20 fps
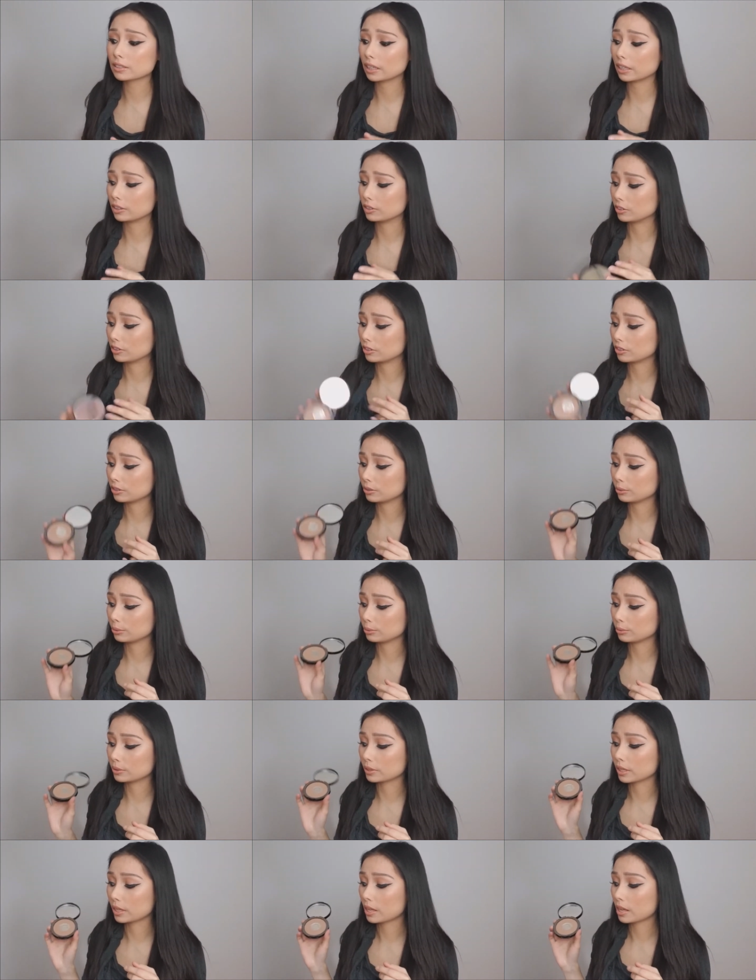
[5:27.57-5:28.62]
I just
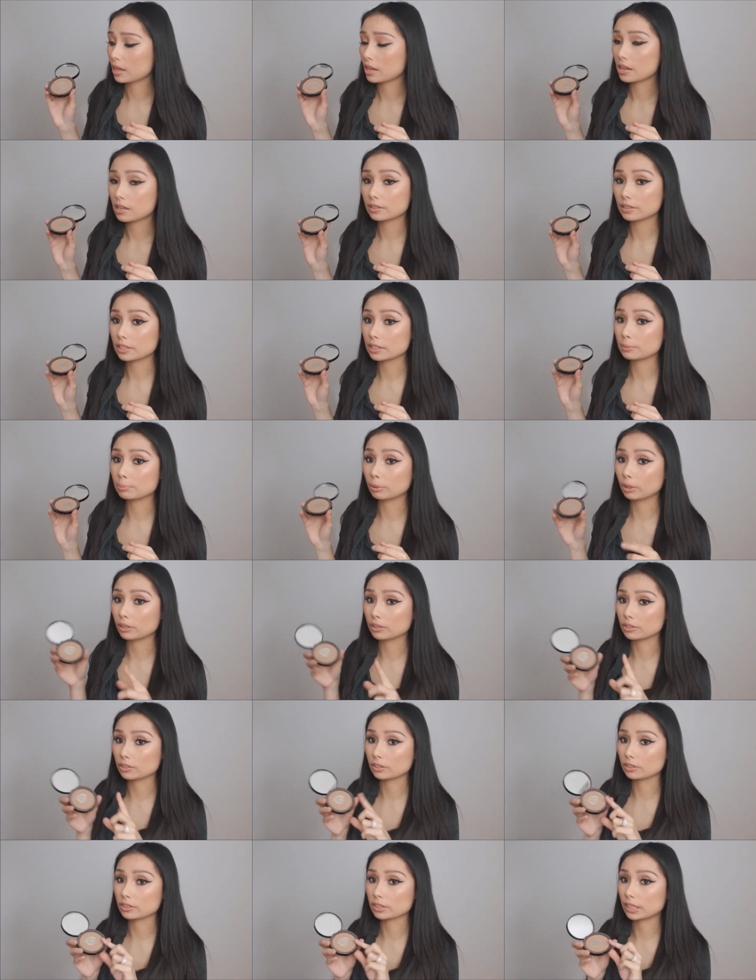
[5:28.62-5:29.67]
use these
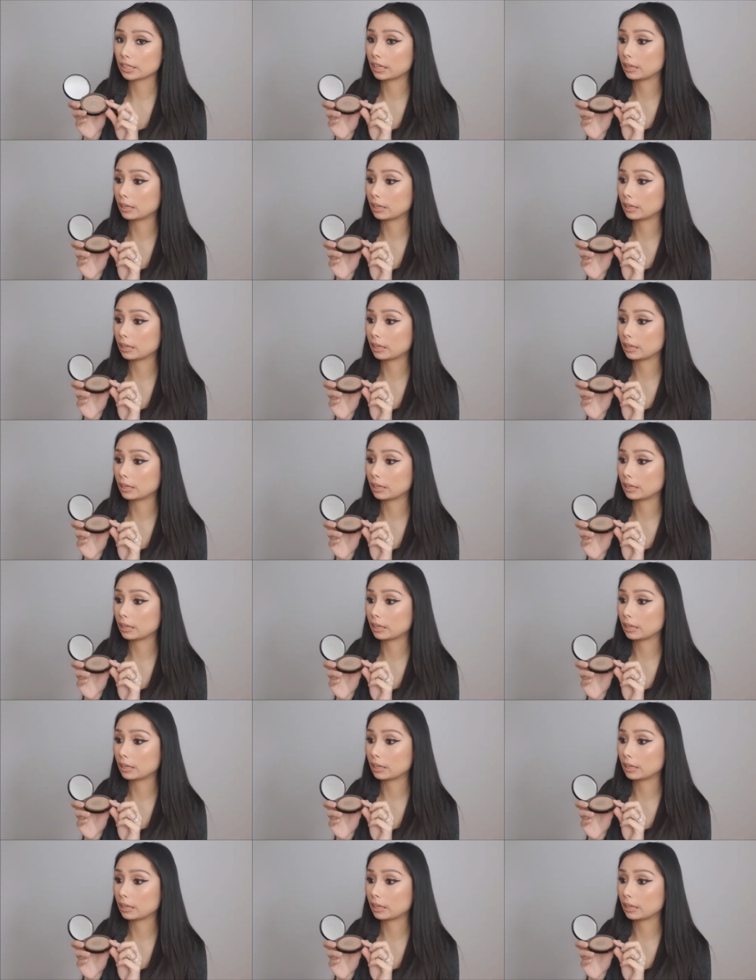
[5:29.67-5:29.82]
bronzers and